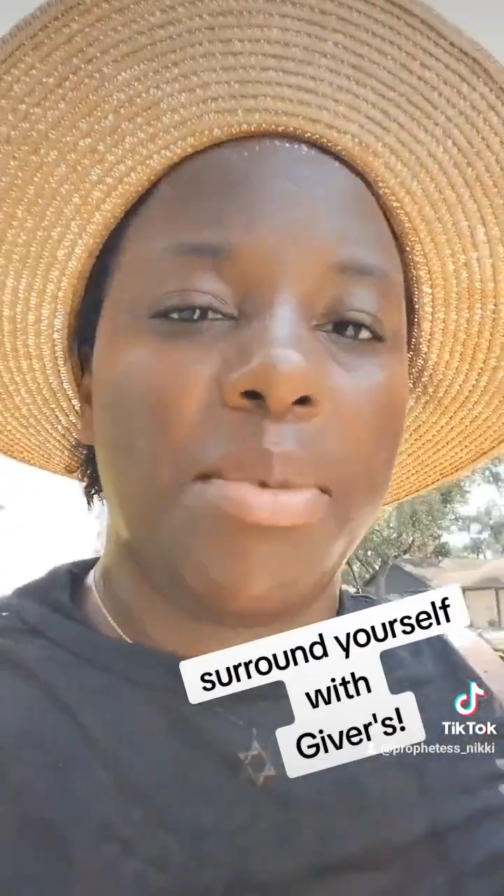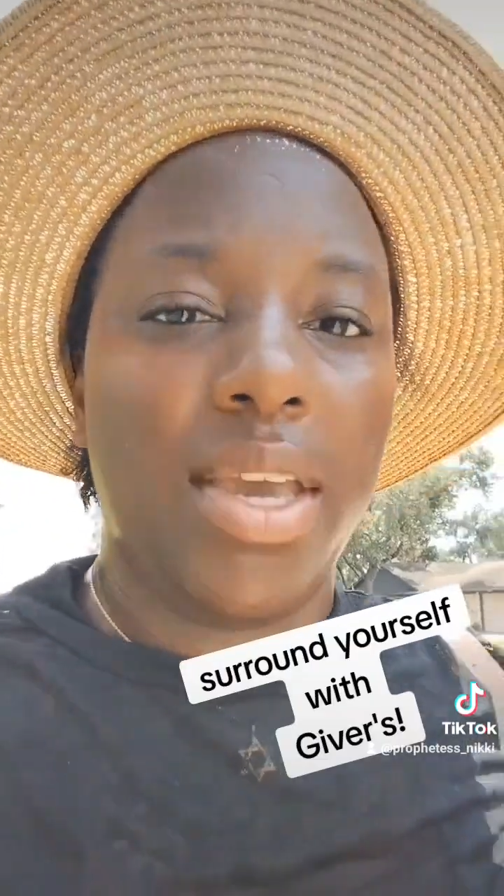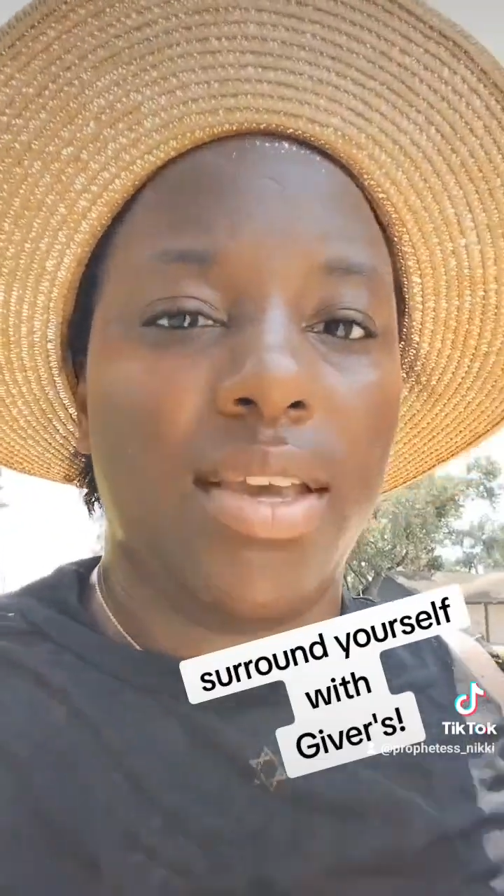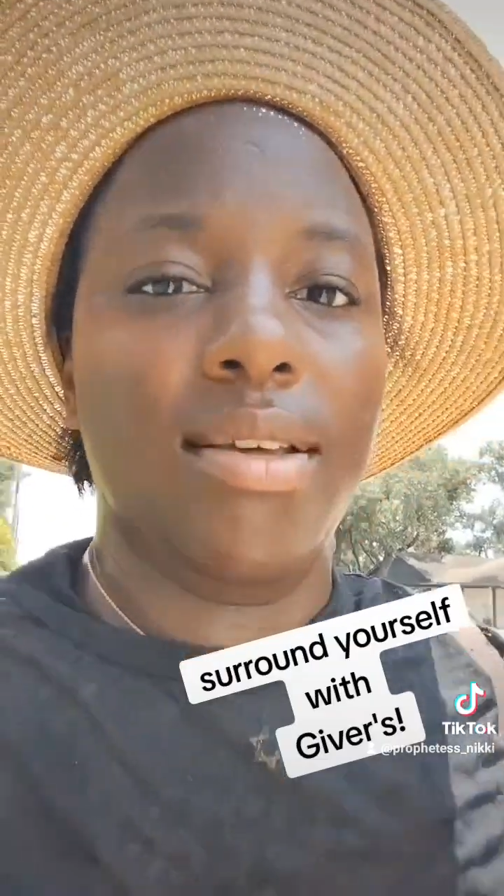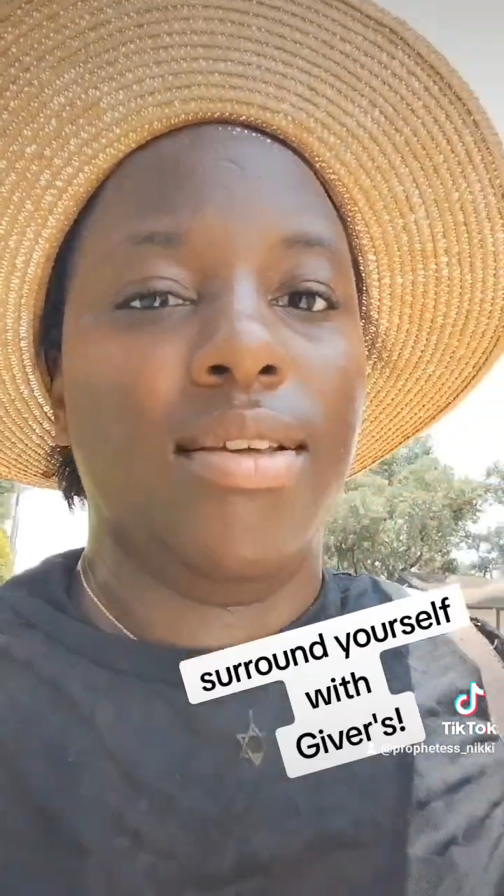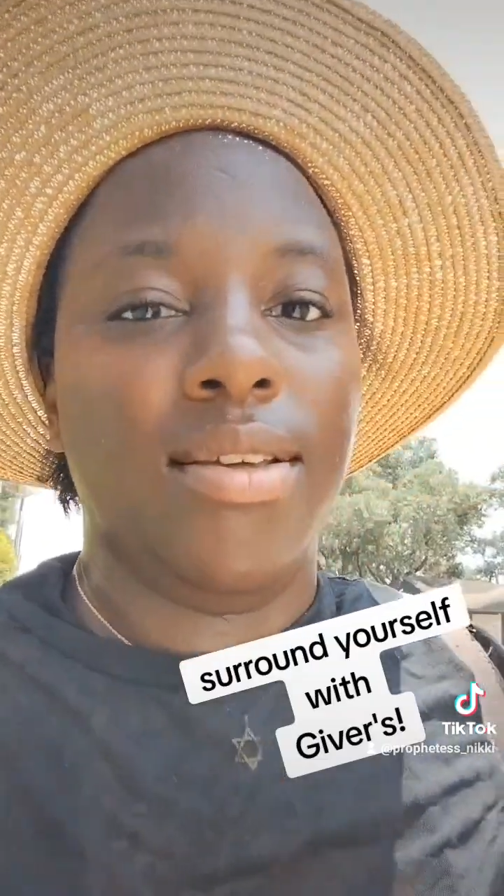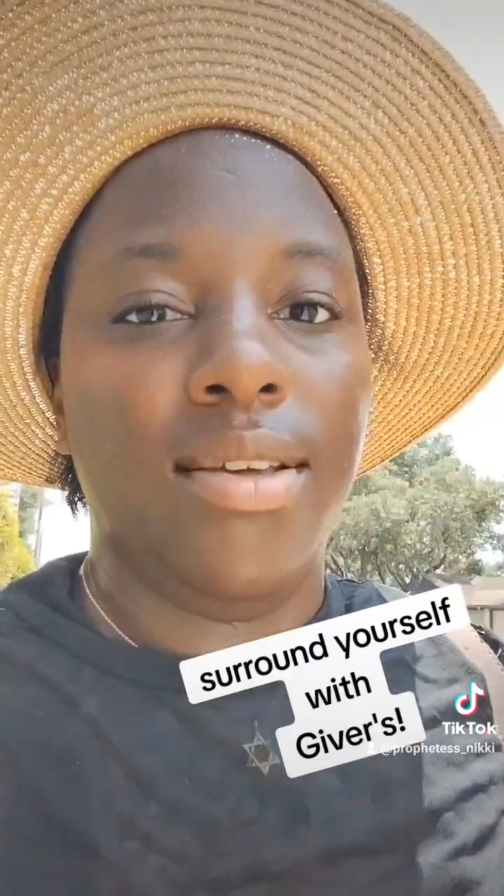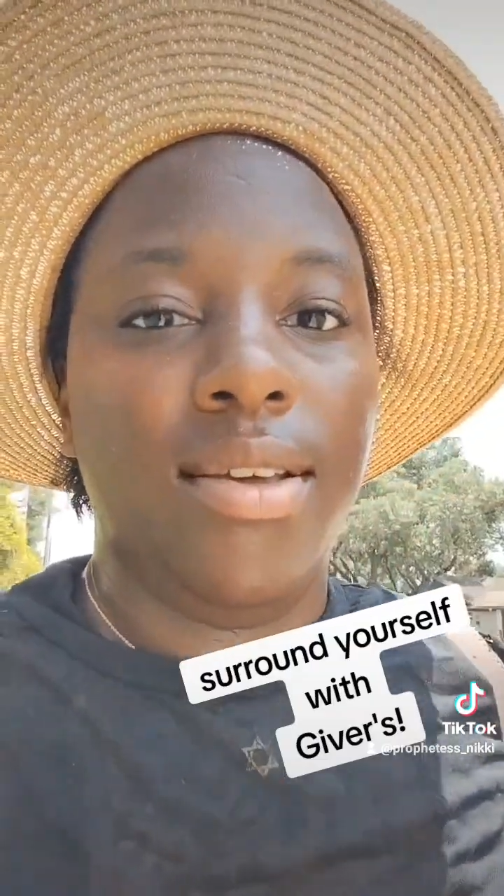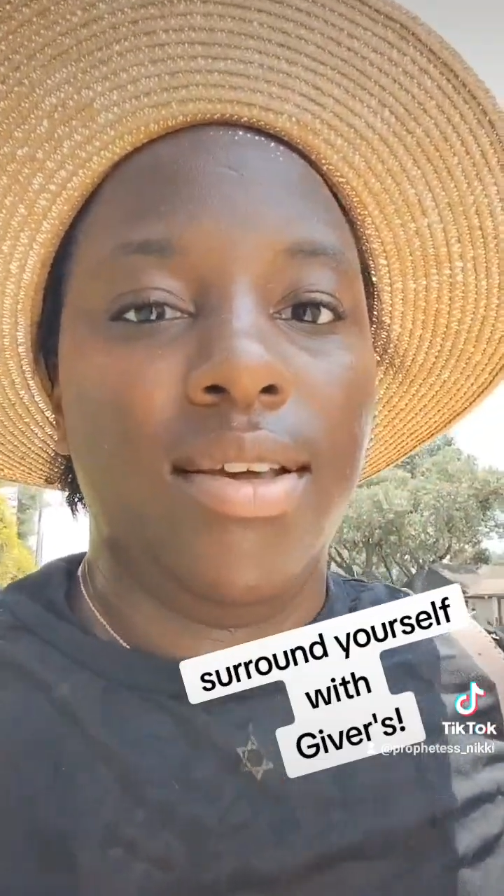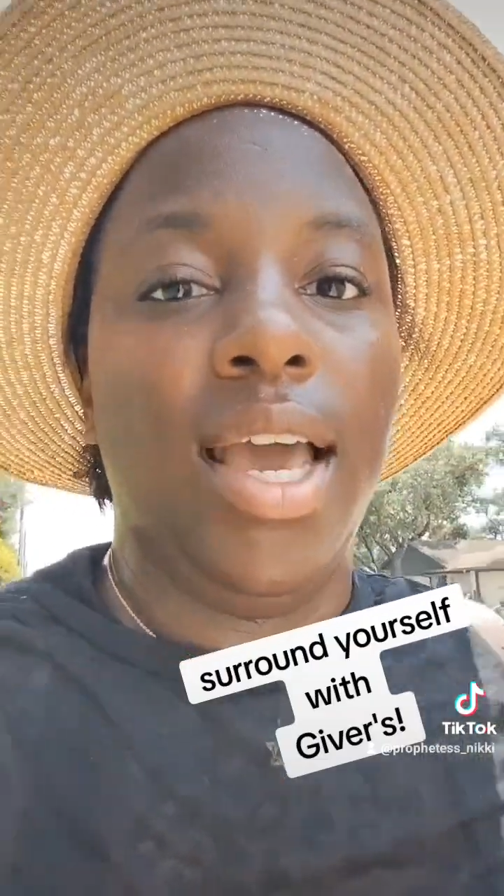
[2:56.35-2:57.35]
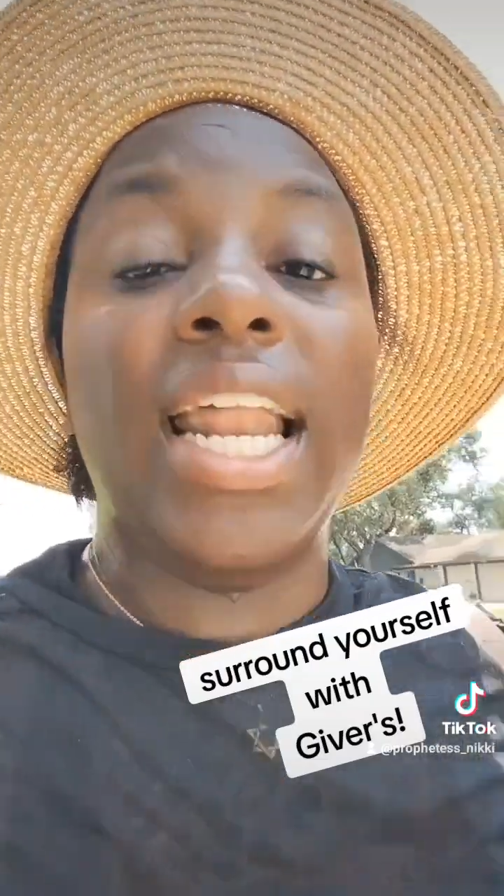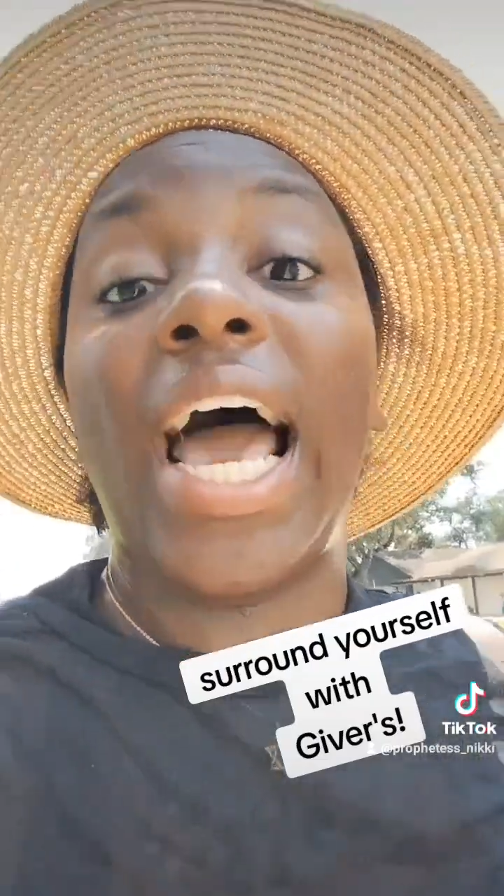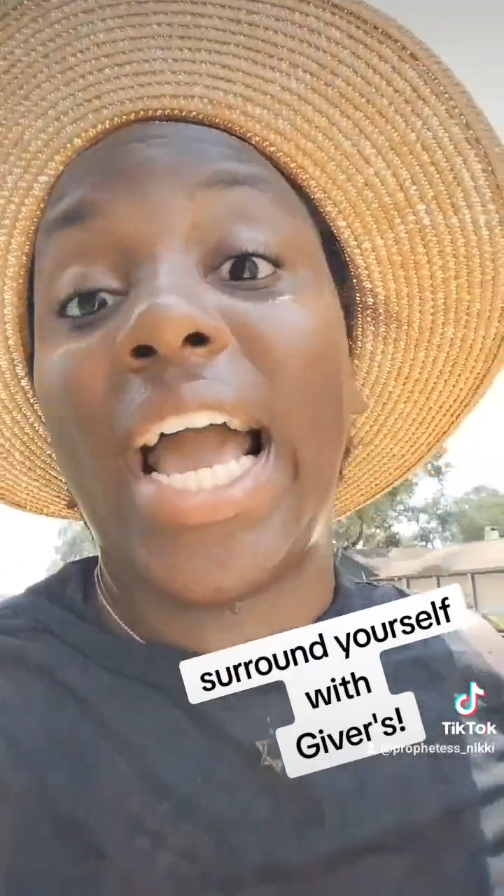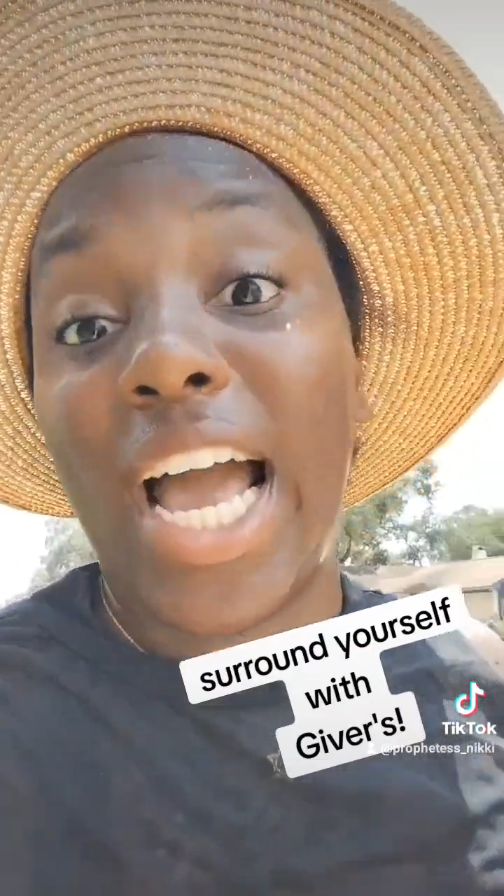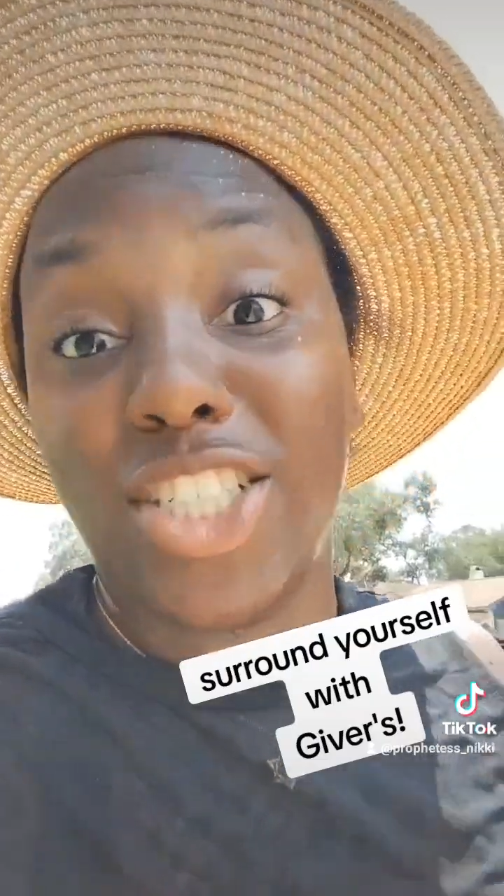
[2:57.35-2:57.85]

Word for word: That's how it's supposed to be.